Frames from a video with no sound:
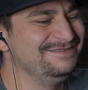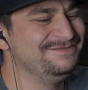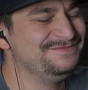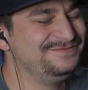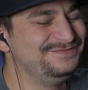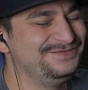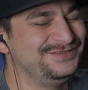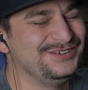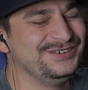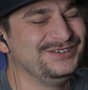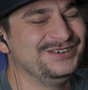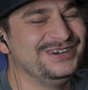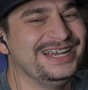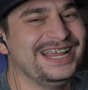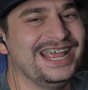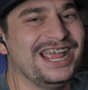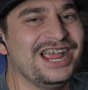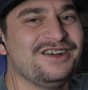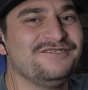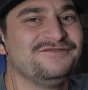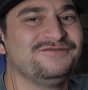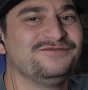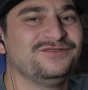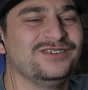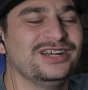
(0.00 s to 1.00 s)
Furry
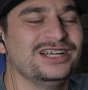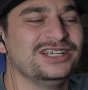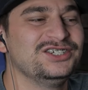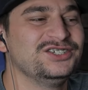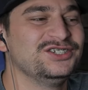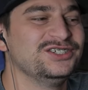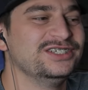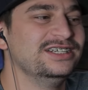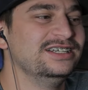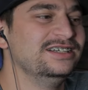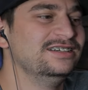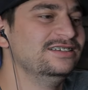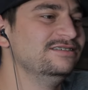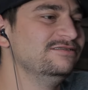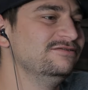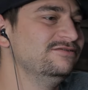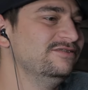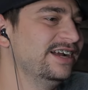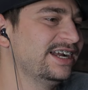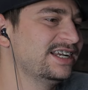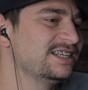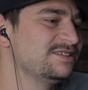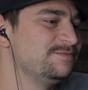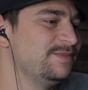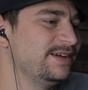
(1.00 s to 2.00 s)
air freshener
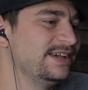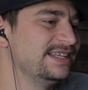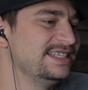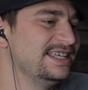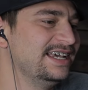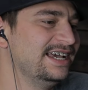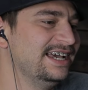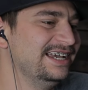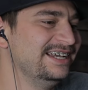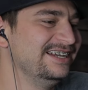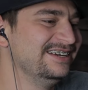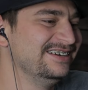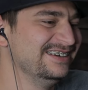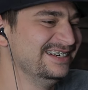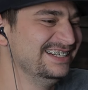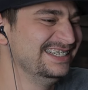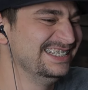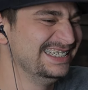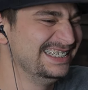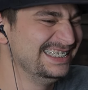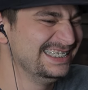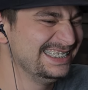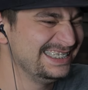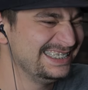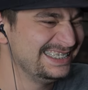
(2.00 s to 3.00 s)
wrecked by
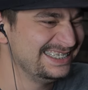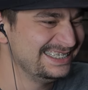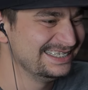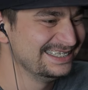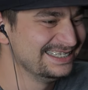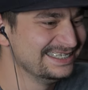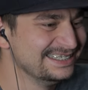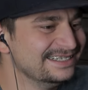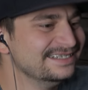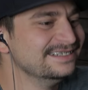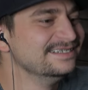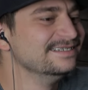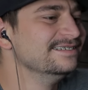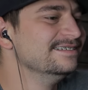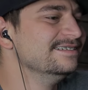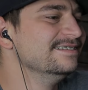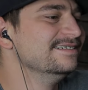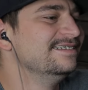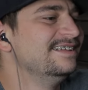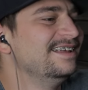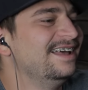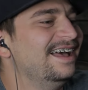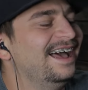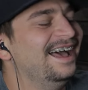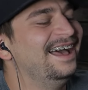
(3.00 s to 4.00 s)
tigers.
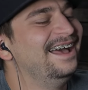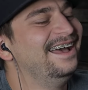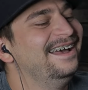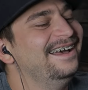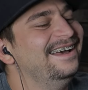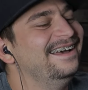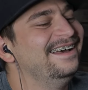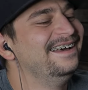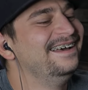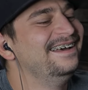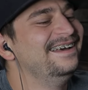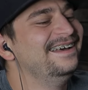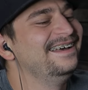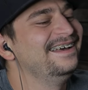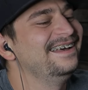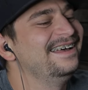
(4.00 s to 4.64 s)
uh.